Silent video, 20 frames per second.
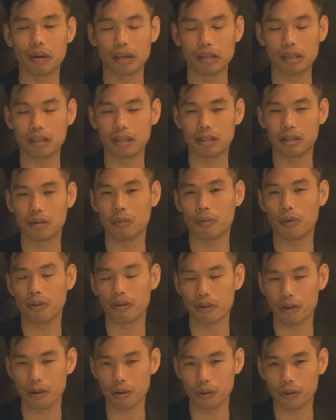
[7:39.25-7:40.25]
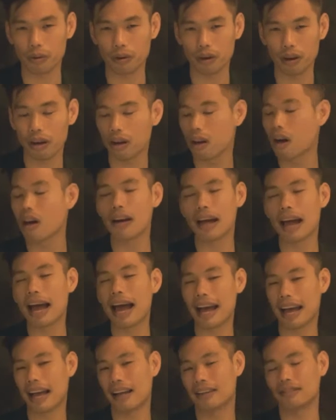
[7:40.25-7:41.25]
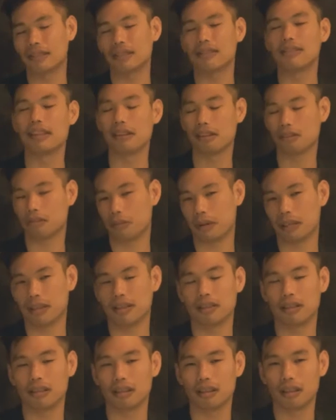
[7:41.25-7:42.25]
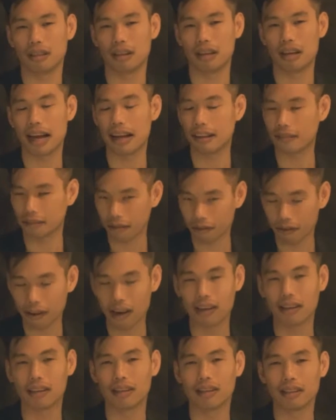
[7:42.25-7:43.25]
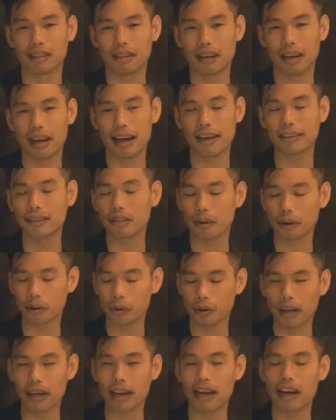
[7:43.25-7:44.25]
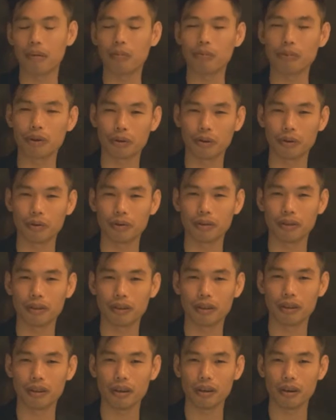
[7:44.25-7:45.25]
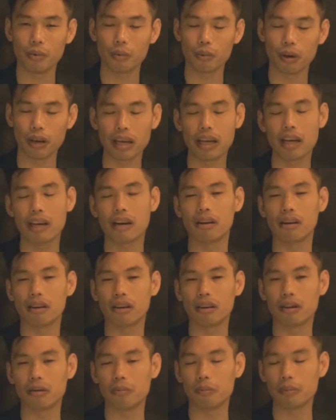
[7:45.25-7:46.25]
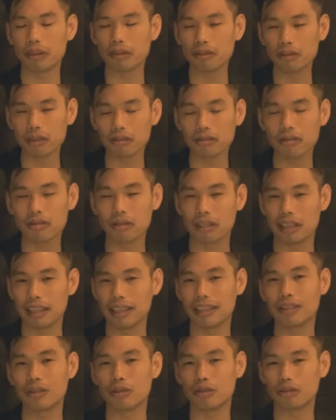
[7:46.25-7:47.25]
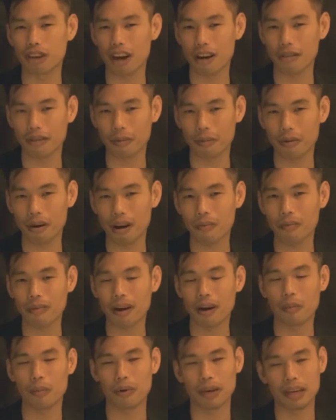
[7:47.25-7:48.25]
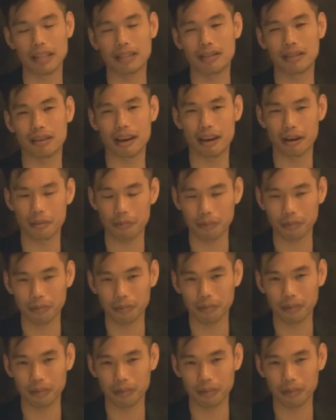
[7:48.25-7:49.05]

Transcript: relationship with you, not as a salesman, as a friend, as someone who can help you. We're here, business need to solve a problem and we need to help.